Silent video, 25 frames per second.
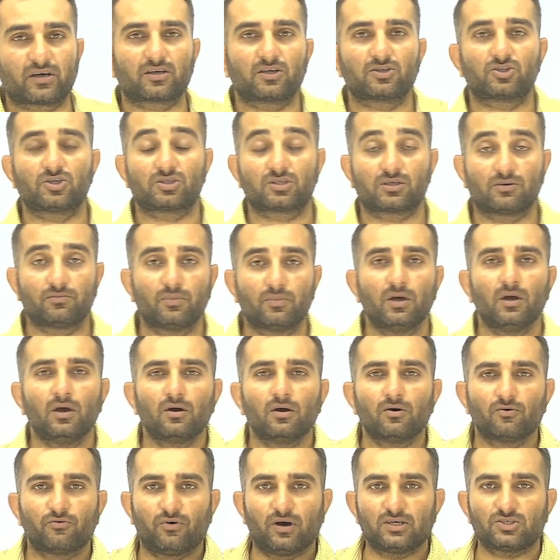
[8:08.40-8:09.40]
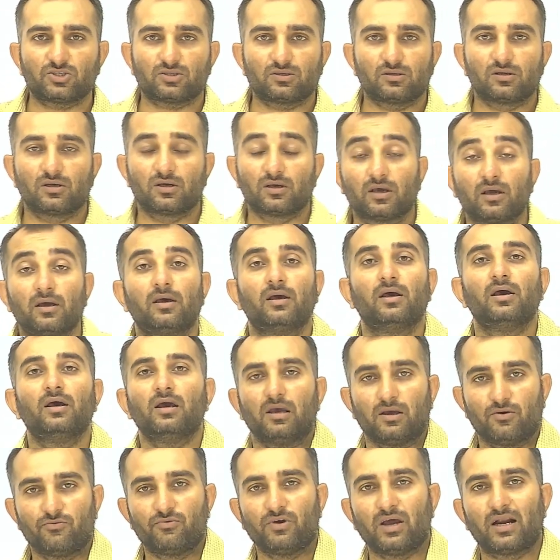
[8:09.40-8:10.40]
system. First,
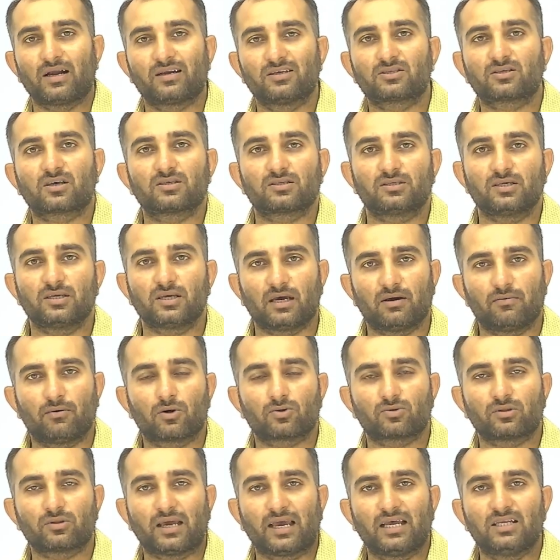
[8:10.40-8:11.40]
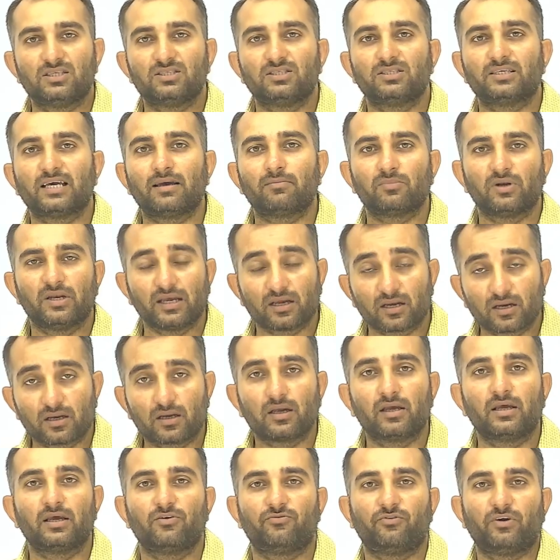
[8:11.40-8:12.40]
we are discussing about the enzyme linked
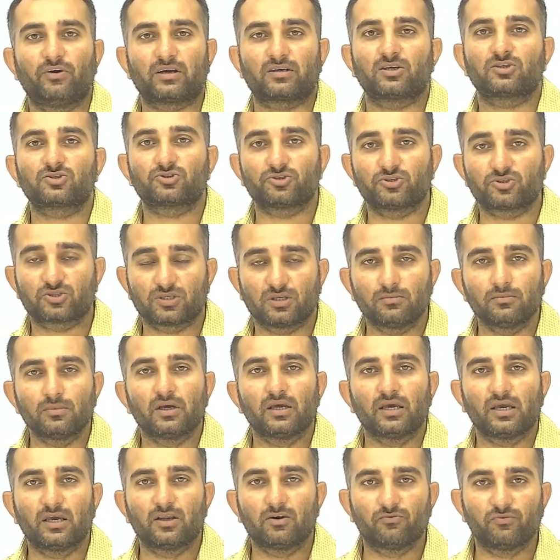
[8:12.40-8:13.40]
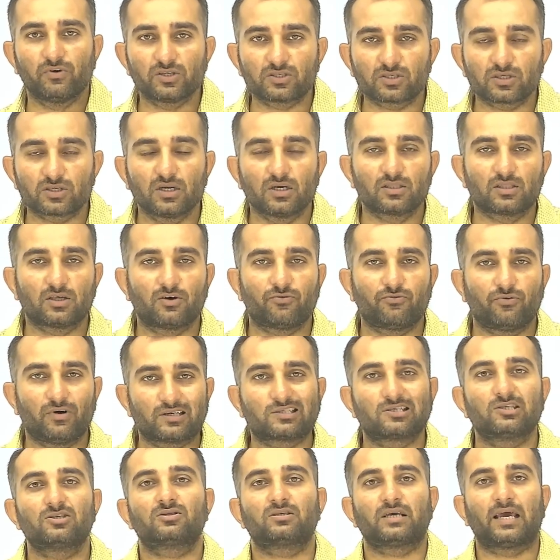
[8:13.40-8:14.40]
effector system, in which the first
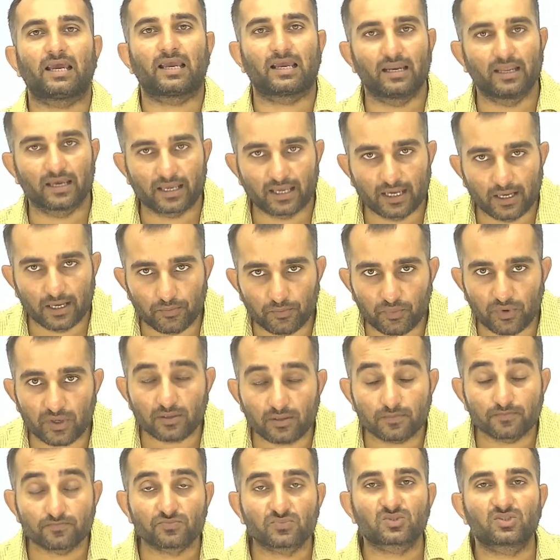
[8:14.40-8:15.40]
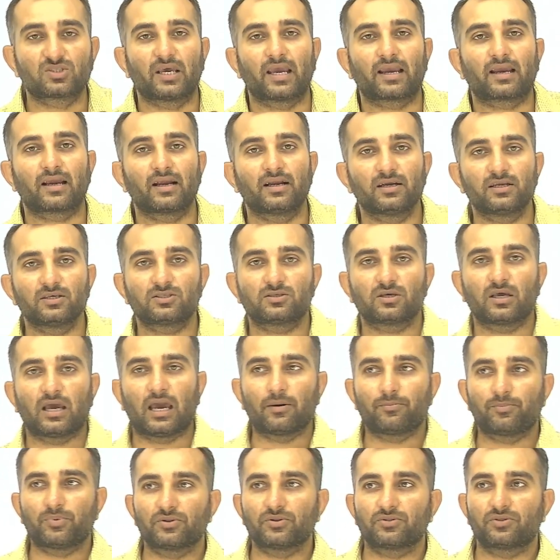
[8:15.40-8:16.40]
is cyclic AMP, second is
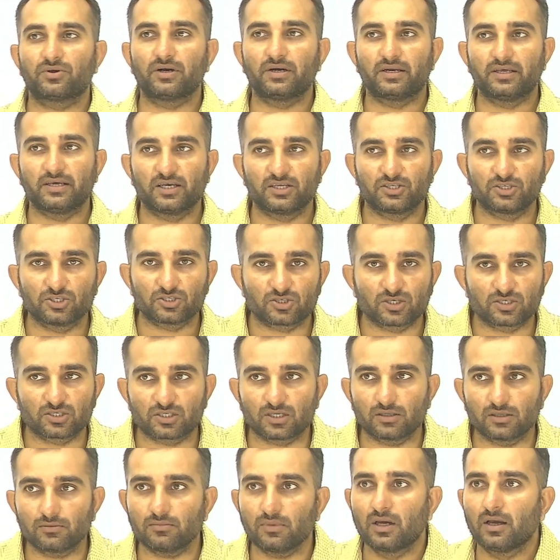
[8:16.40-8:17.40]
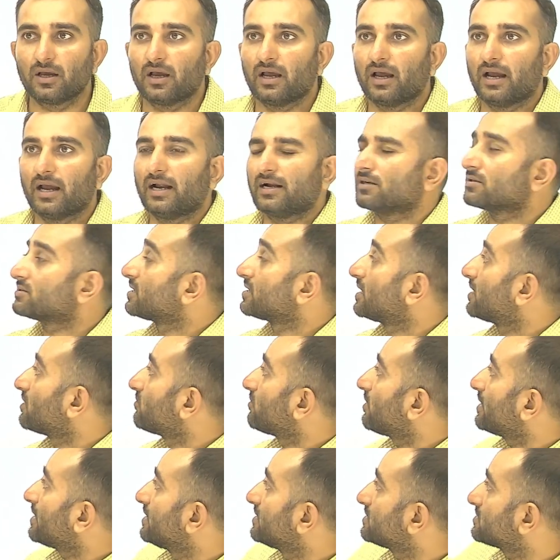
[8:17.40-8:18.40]
IP3 DAG system, and third one
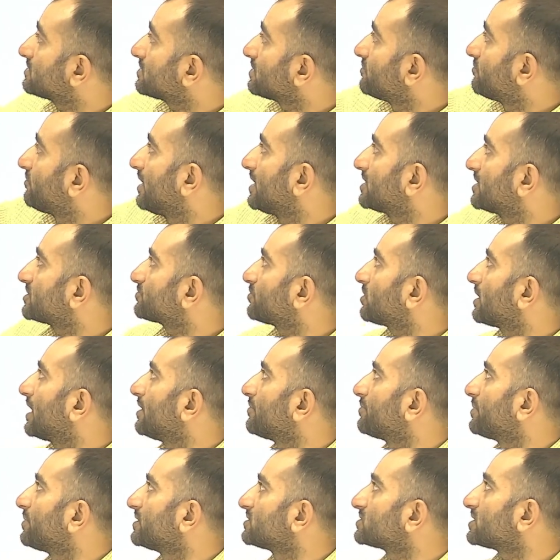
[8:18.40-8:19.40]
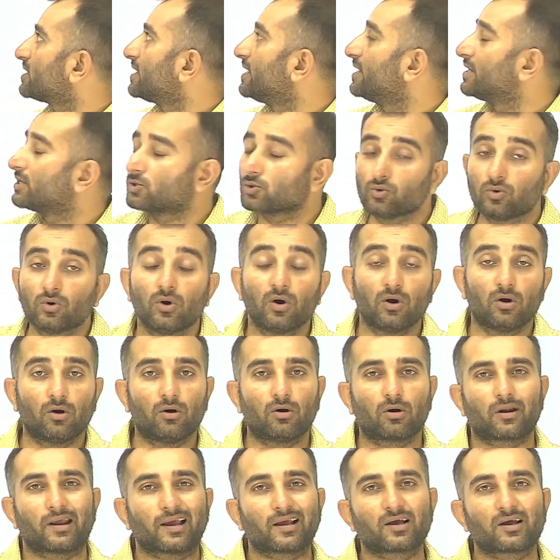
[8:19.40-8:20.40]
is phospholipase A2 or
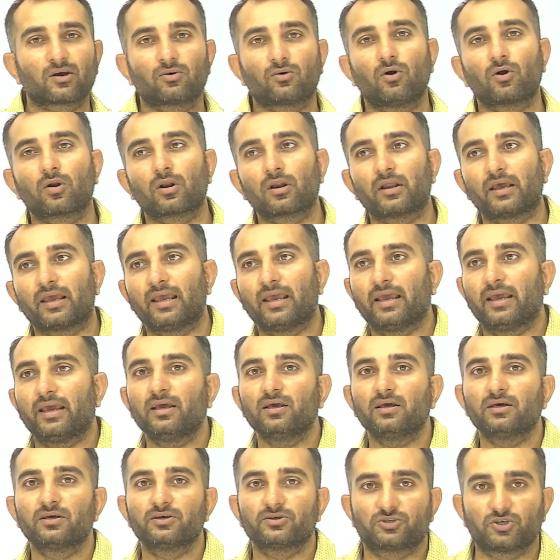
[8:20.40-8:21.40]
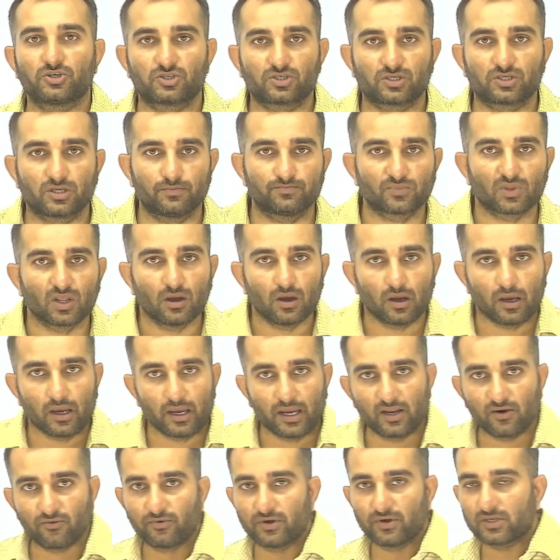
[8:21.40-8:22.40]
called AA system, in which